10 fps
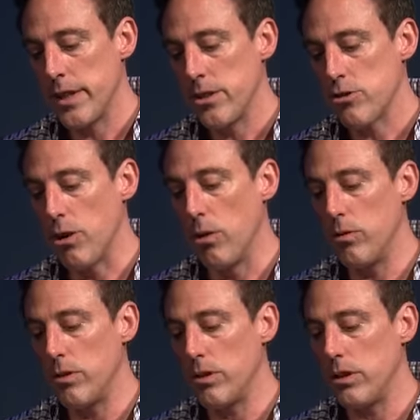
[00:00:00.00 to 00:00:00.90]

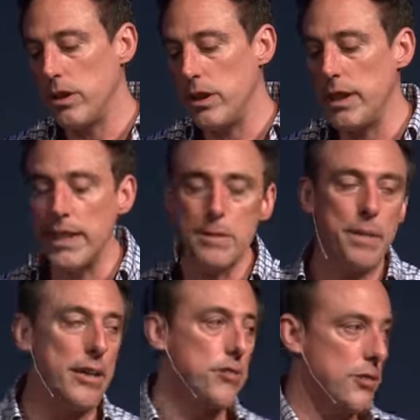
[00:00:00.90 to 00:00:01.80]
So he gets
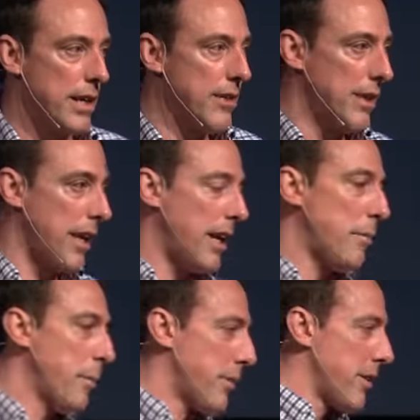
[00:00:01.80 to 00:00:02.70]
bounced around a lot. A lot
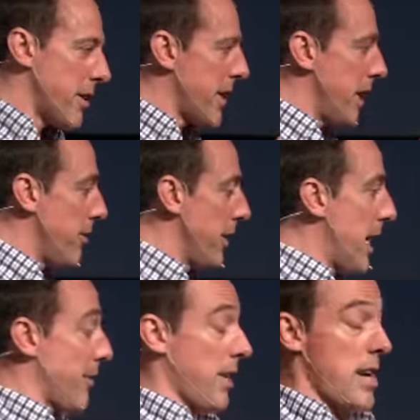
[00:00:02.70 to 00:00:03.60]
of people don't understand. You really
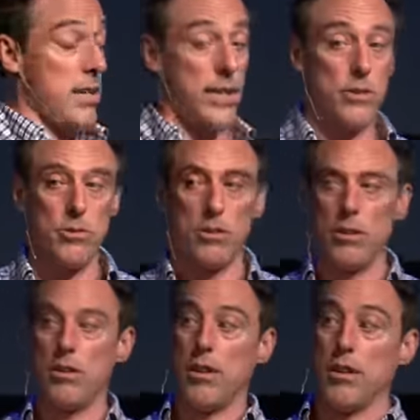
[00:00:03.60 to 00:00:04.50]
have to kind of like
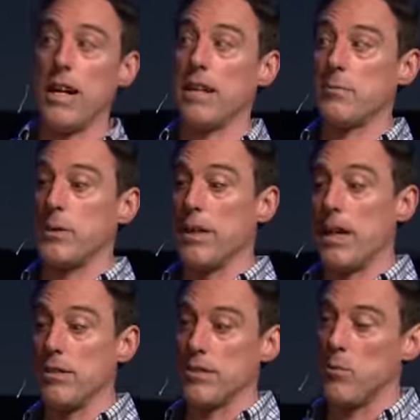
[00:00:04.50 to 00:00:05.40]
look at all the gospel
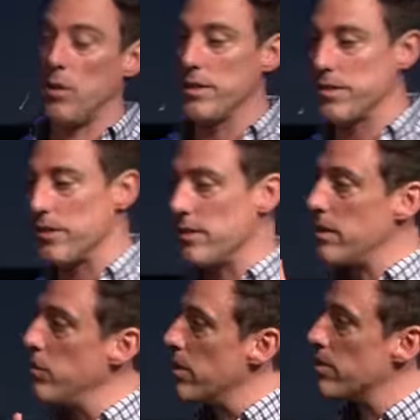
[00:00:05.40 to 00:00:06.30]
accounts at once and
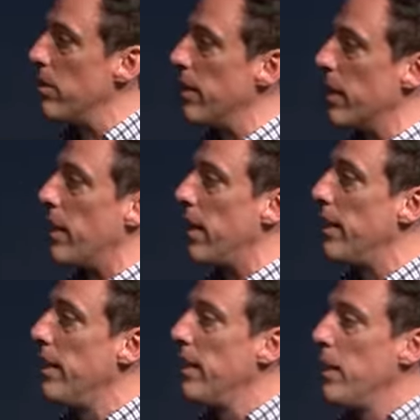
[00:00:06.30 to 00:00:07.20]
see what's going on.
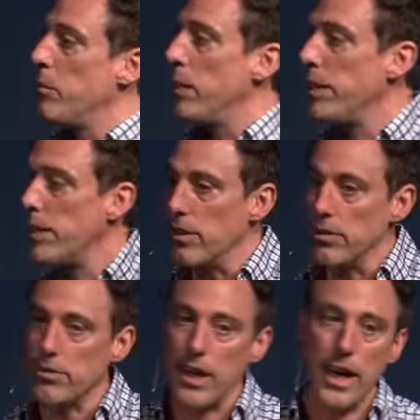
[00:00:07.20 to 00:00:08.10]
But he
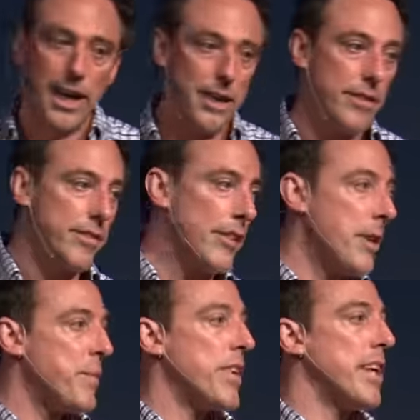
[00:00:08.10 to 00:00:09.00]
goes to Annas,
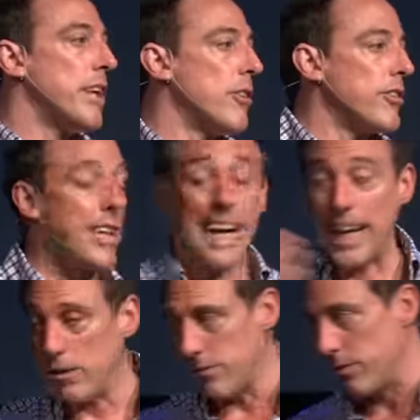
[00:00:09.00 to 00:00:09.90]
then he goes to
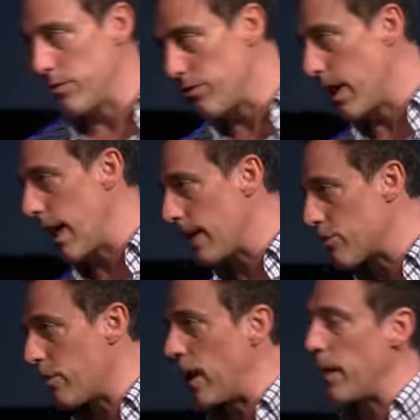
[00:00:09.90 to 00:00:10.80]
Caiaphas, who's the
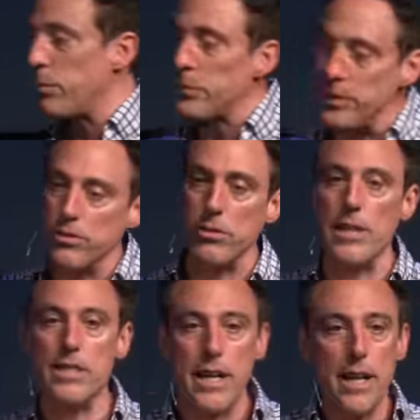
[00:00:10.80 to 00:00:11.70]
actual high priest. So
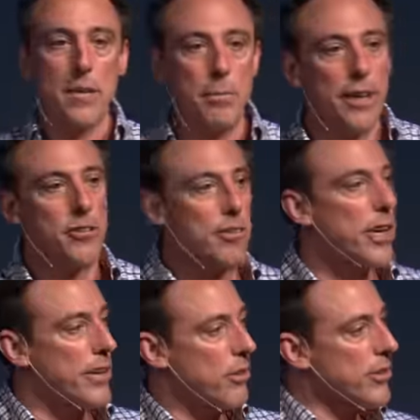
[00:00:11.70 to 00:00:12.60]
he's bounced
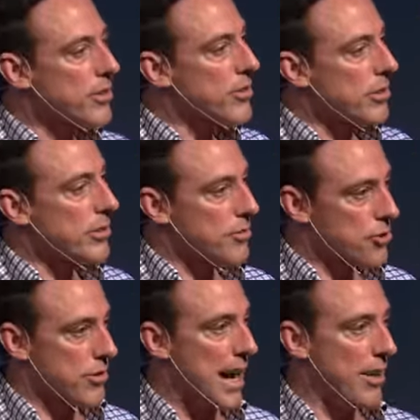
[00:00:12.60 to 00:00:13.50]
around on all these little
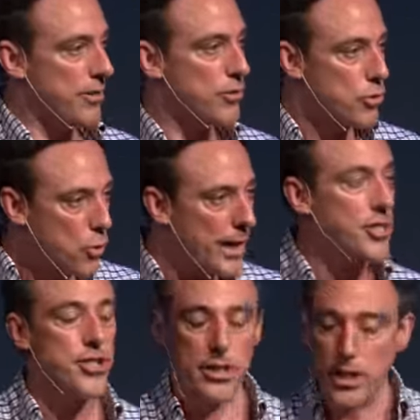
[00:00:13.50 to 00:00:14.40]
trials. He's
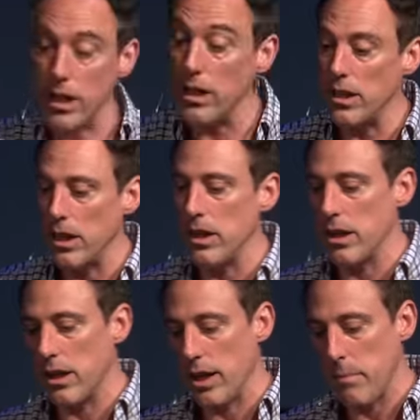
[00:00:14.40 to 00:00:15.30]
questioned again again and
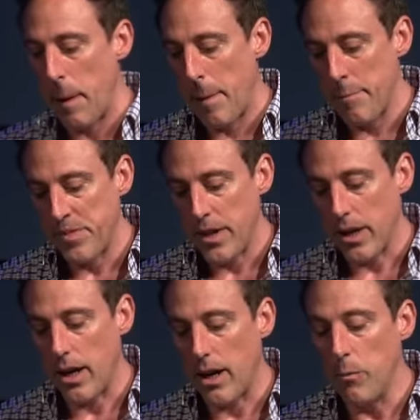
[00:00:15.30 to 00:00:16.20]
again.
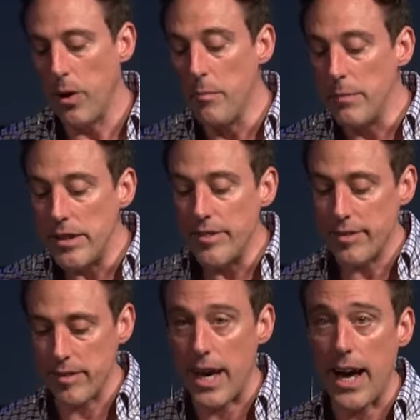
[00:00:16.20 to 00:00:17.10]
Uh,
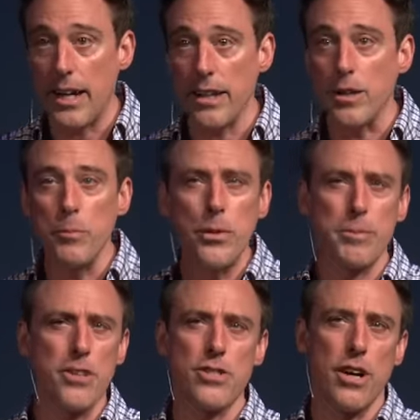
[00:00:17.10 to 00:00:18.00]
amidst that, and you can put up
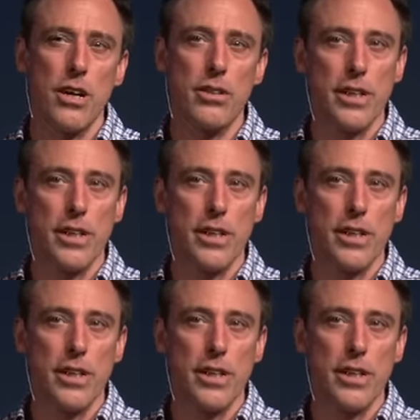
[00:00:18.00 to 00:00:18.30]
the chart